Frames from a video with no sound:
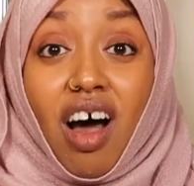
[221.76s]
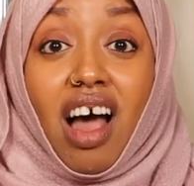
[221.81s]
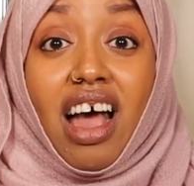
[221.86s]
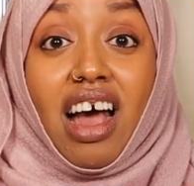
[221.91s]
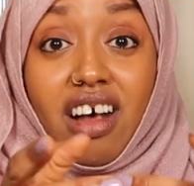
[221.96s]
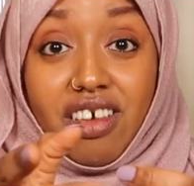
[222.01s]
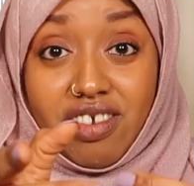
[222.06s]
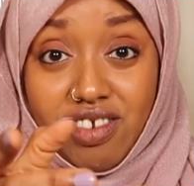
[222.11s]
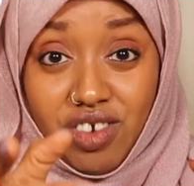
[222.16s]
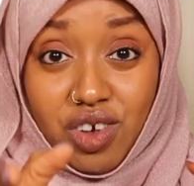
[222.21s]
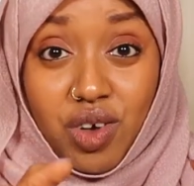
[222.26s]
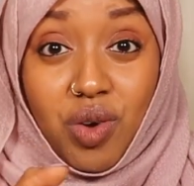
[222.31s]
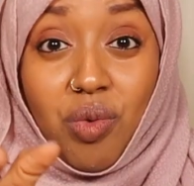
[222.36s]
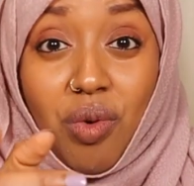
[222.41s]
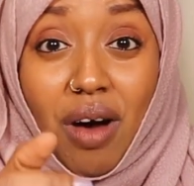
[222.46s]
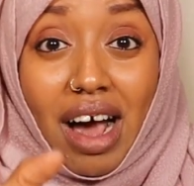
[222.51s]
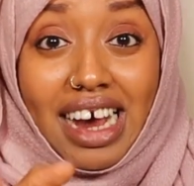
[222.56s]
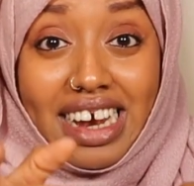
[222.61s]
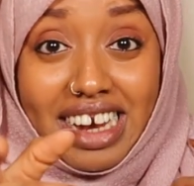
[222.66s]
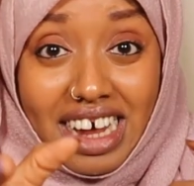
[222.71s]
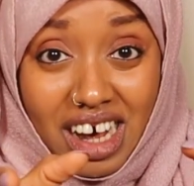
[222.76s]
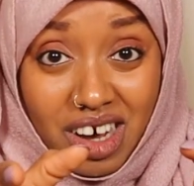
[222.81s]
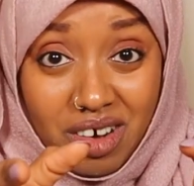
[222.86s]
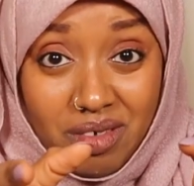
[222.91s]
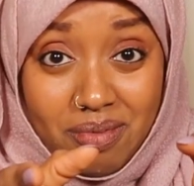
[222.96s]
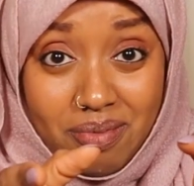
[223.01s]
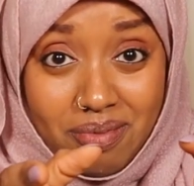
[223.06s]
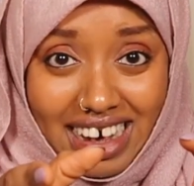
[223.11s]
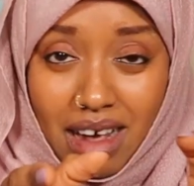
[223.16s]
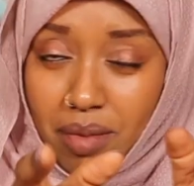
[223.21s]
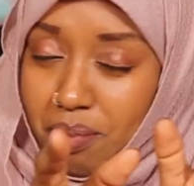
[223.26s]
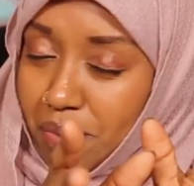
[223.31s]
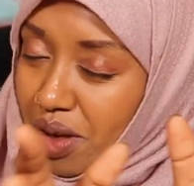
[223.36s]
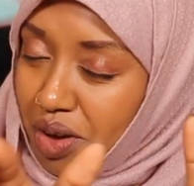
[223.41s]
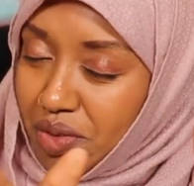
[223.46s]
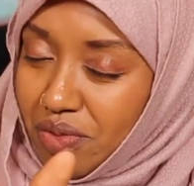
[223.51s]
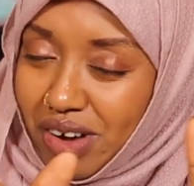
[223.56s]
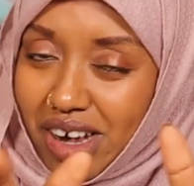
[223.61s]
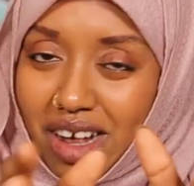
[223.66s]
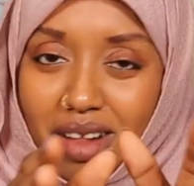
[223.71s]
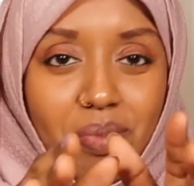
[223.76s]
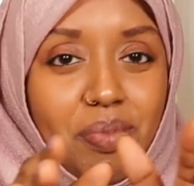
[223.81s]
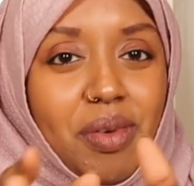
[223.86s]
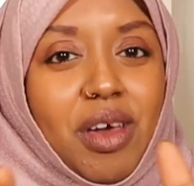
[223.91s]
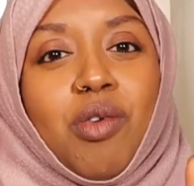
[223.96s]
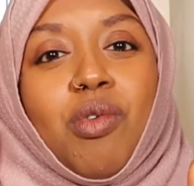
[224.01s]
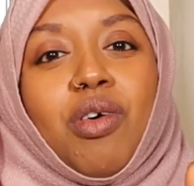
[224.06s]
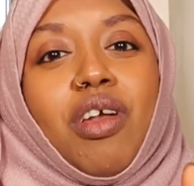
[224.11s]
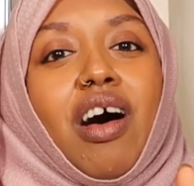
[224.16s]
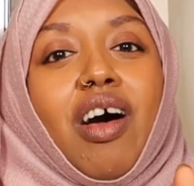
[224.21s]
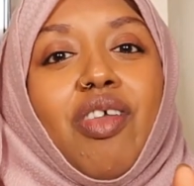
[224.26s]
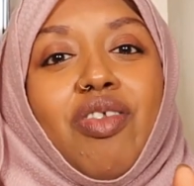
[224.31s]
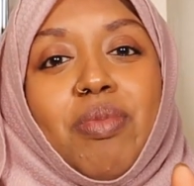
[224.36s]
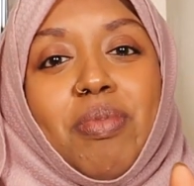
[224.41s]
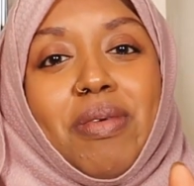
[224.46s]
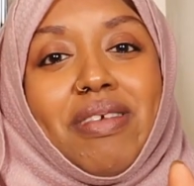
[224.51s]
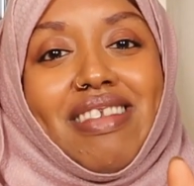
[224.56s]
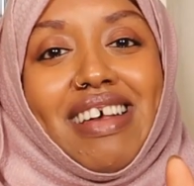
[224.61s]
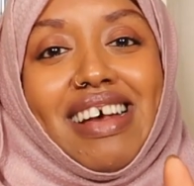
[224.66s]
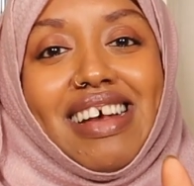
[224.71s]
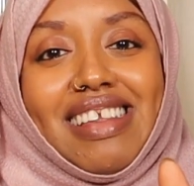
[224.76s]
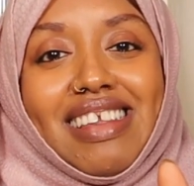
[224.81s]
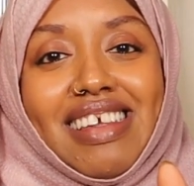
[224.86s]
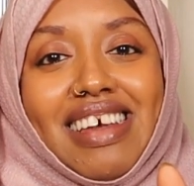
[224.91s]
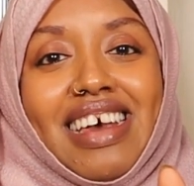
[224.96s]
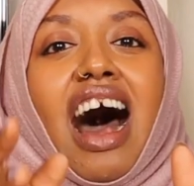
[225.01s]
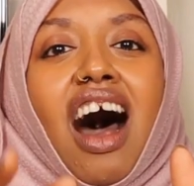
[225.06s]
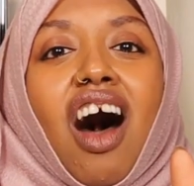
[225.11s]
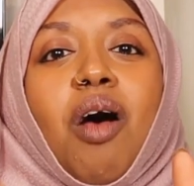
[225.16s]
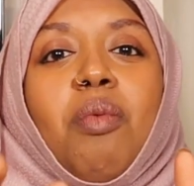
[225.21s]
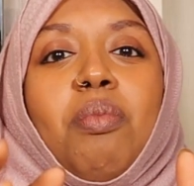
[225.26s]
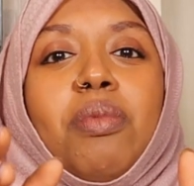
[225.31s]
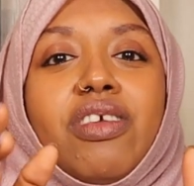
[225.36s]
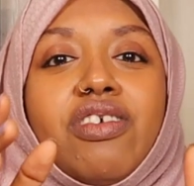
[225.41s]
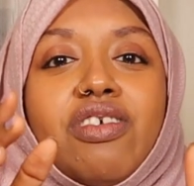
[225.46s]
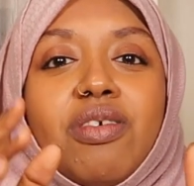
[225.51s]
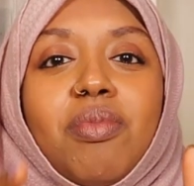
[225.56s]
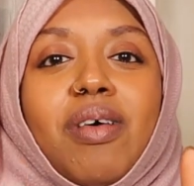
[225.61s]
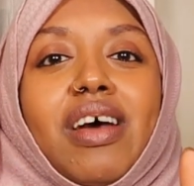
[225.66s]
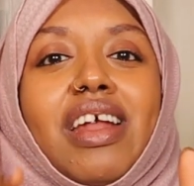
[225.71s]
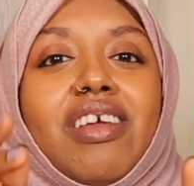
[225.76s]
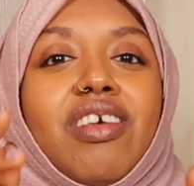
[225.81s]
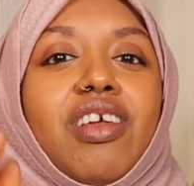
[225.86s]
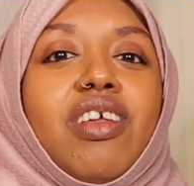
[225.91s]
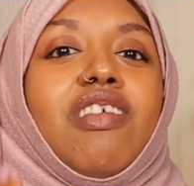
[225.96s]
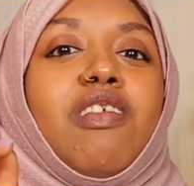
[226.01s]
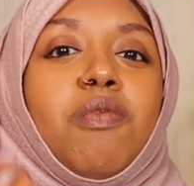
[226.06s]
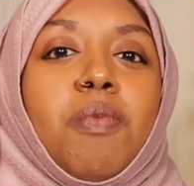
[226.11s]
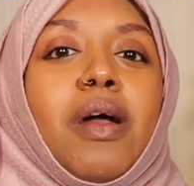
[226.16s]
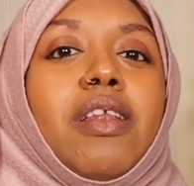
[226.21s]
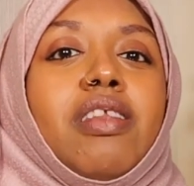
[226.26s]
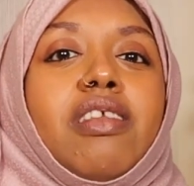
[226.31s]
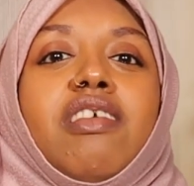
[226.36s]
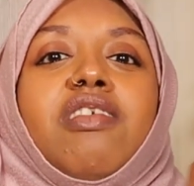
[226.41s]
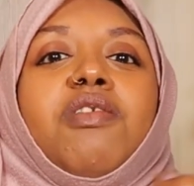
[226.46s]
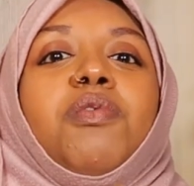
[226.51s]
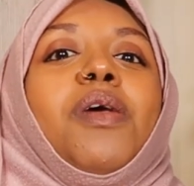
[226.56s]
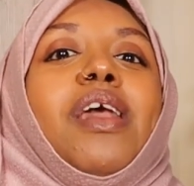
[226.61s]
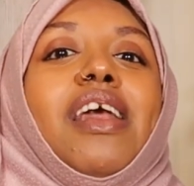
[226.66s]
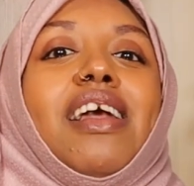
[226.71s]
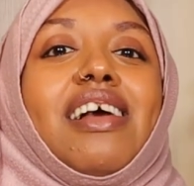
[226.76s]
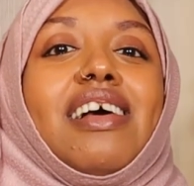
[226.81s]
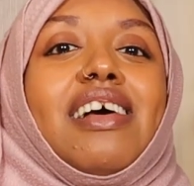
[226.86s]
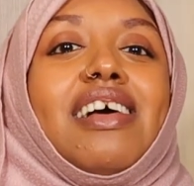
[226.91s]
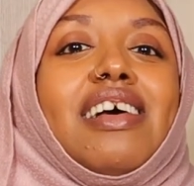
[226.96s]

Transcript: I ask you right now, be real, be 100%, how much money did you spend this week?